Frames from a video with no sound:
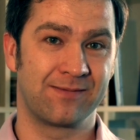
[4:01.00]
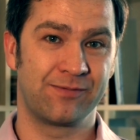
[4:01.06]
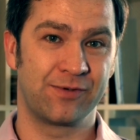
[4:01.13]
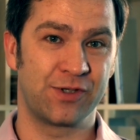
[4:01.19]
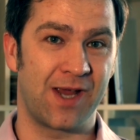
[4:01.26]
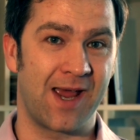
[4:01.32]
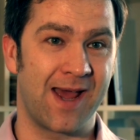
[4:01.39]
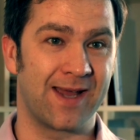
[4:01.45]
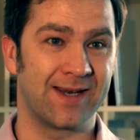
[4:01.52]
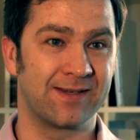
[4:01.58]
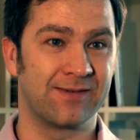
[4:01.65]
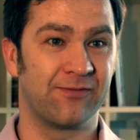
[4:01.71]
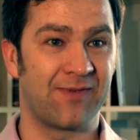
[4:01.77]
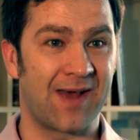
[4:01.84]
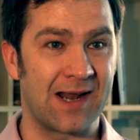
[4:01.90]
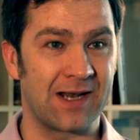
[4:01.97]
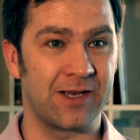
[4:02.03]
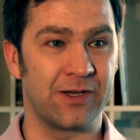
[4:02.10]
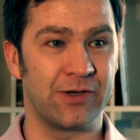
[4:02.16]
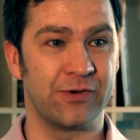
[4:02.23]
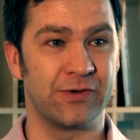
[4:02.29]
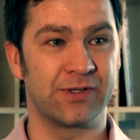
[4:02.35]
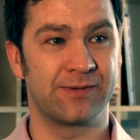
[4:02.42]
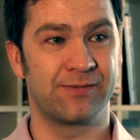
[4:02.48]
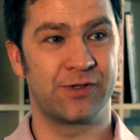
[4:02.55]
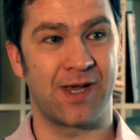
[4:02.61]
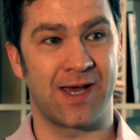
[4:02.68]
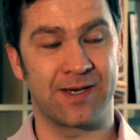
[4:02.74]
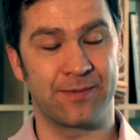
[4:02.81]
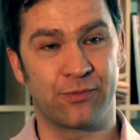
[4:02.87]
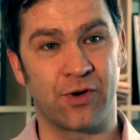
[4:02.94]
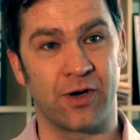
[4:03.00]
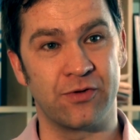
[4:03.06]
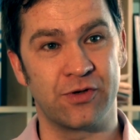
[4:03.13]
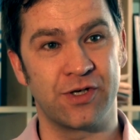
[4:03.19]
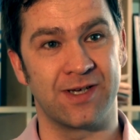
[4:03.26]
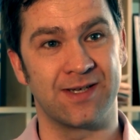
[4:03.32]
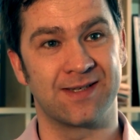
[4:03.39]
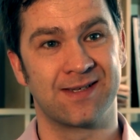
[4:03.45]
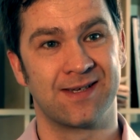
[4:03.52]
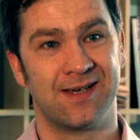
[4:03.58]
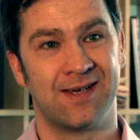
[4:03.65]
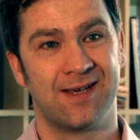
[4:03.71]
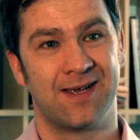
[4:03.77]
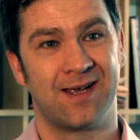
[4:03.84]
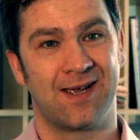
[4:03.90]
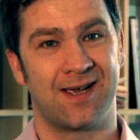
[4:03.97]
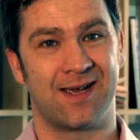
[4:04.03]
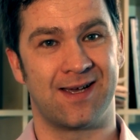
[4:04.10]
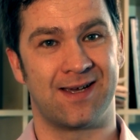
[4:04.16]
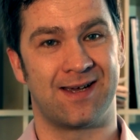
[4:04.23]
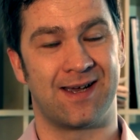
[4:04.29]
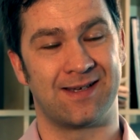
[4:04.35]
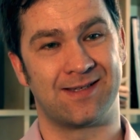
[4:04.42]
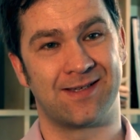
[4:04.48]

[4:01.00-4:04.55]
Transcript: shared values, shared approaches, and